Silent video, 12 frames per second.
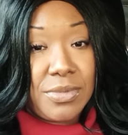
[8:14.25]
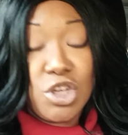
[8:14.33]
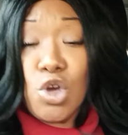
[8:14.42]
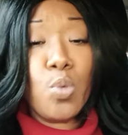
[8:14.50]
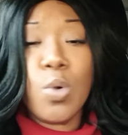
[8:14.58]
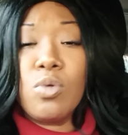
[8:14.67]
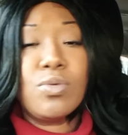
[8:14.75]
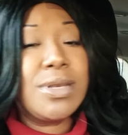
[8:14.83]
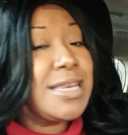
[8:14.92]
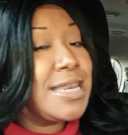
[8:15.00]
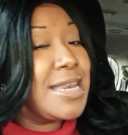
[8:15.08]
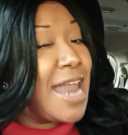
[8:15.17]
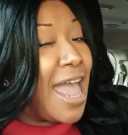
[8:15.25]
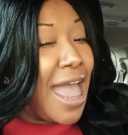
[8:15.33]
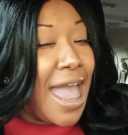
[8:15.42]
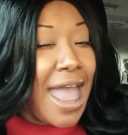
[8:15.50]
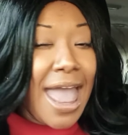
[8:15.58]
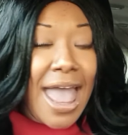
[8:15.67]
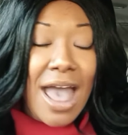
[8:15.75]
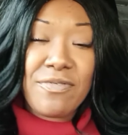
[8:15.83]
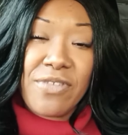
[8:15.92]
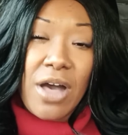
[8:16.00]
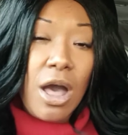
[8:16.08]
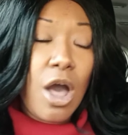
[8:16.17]
You will
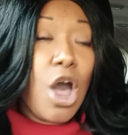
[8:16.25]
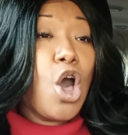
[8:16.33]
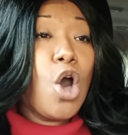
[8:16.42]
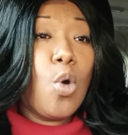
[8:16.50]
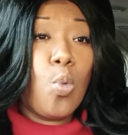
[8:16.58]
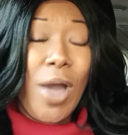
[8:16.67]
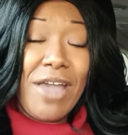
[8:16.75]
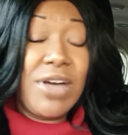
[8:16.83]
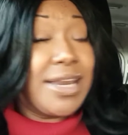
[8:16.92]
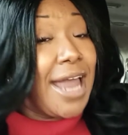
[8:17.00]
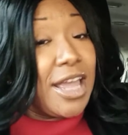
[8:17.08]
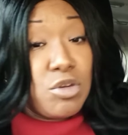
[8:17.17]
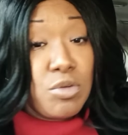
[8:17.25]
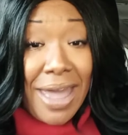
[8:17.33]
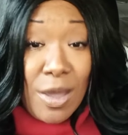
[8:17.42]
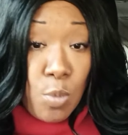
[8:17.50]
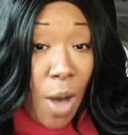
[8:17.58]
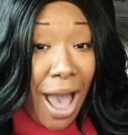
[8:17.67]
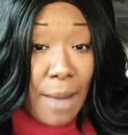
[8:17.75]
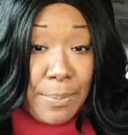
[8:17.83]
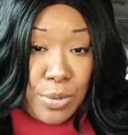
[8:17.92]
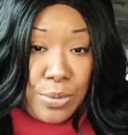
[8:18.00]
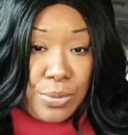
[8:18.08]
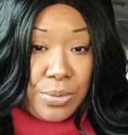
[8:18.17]
never waver. Now, you may
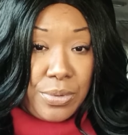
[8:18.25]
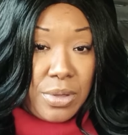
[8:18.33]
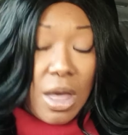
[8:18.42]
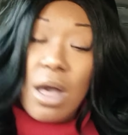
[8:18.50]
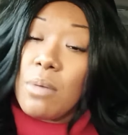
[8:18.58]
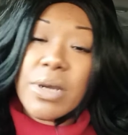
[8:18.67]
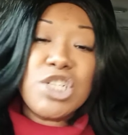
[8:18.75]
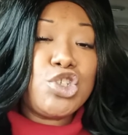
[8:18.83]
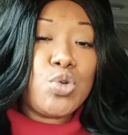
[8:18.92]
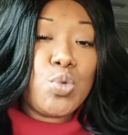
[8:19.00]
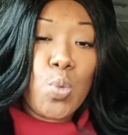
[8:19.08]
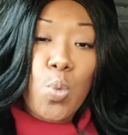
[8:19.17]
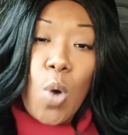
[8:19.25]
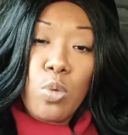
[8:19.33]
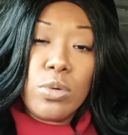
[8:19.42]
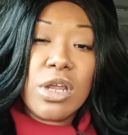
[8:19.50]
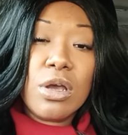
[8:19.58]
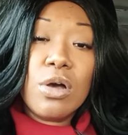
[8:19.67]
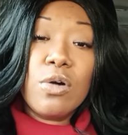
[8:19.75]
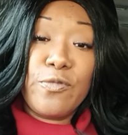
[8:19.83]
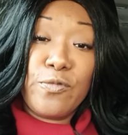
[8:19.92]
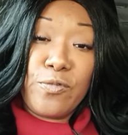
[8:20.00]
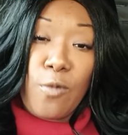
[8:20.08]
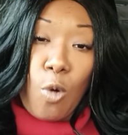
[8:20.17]
wobble, but you won't
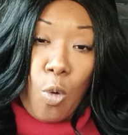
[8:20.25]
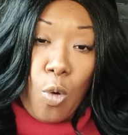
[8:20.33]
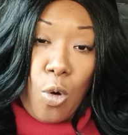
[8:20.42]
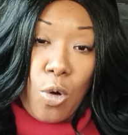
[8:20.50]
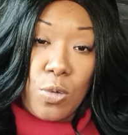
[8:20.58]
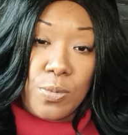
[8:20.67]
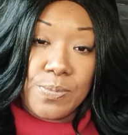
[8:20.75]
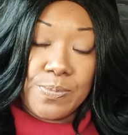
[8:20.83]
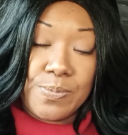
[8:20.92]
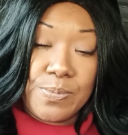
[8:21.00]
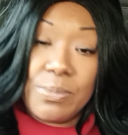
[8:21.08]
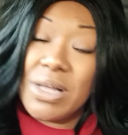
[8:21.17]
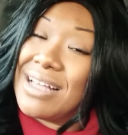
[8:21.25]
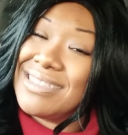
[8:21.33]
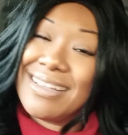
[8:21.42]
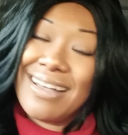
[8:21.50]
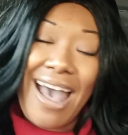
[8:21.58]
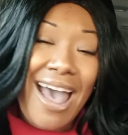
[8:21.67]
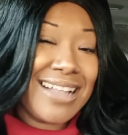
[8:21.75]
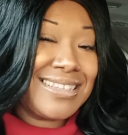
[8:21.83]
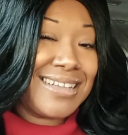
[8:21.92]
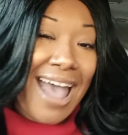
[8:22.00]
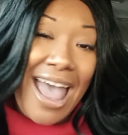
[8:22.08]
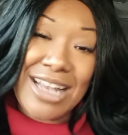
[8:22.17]
fall because God's
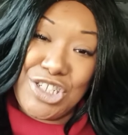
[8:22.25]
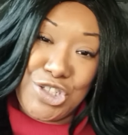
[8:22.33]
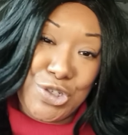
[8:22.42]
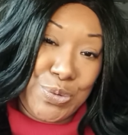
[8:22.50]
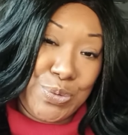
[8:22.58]
got you.